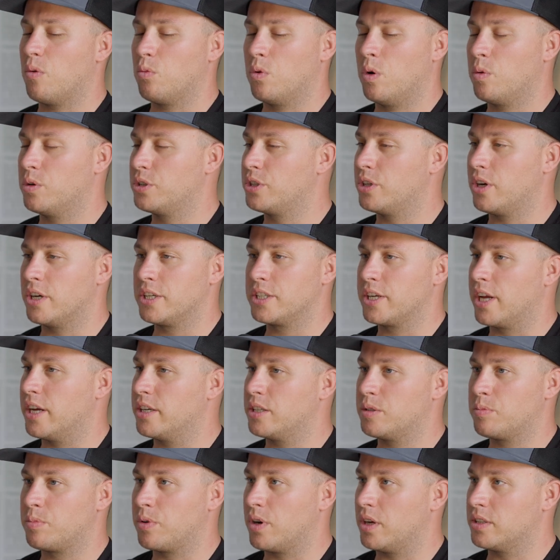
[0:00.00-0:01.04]
What was your
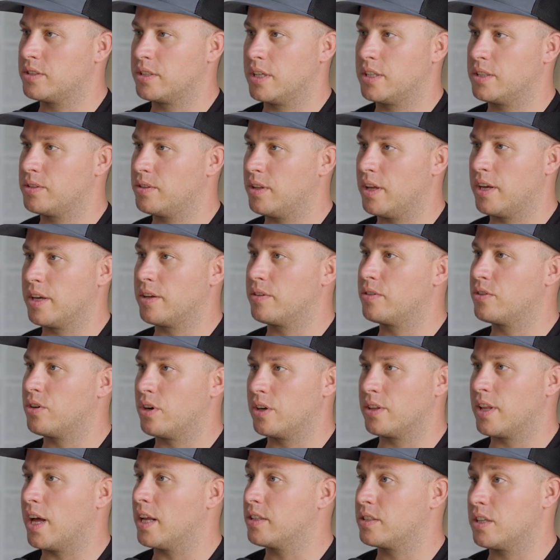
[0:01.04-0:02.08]
education process like
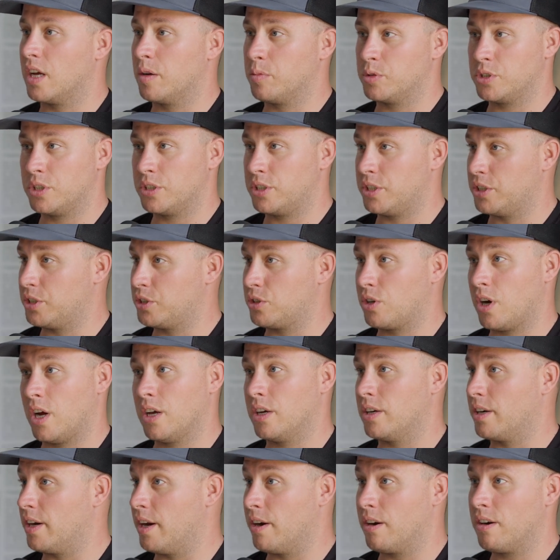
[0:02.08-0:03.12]
during that time? Was it just
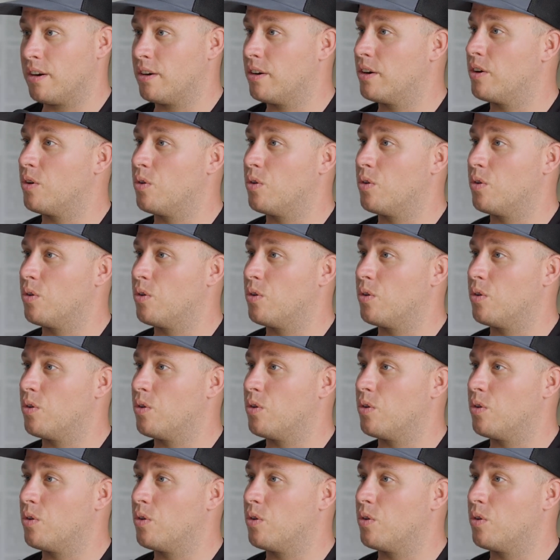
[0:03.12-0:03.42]
trial and error,